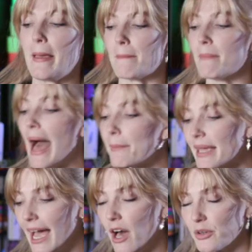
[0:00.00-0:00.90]

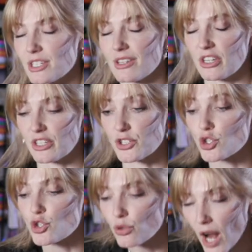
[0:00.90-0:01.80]
mapping out the
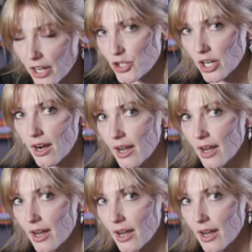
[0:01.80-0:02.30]
structure